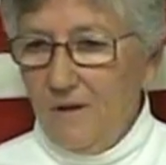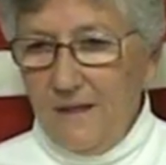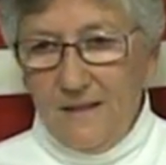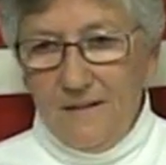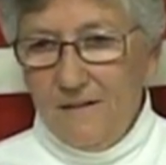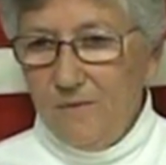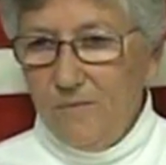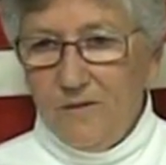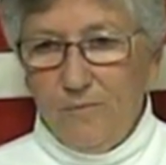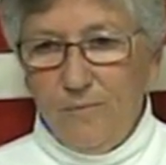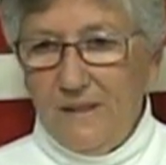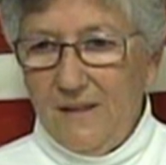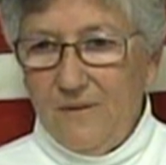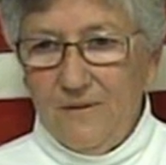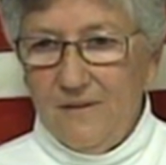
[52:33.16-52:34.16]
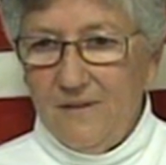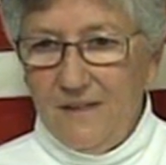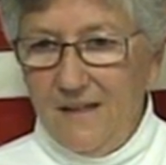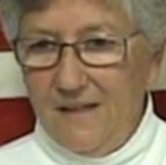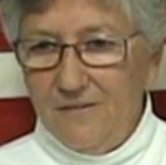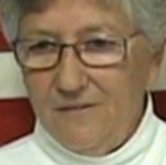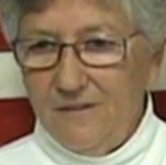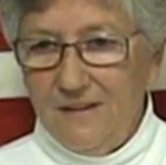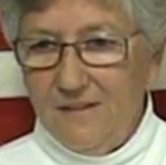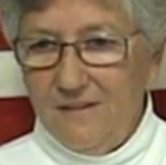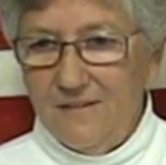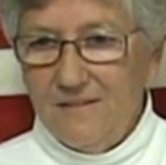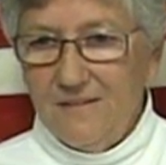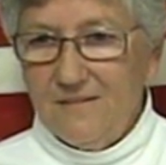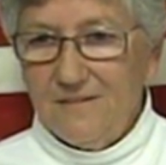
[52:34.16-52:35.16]
all I did was play with the native
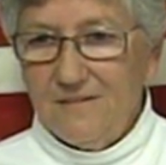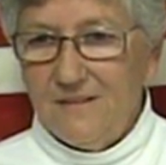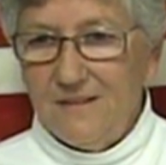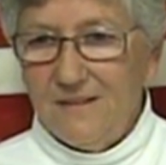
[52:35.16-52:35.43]
kids.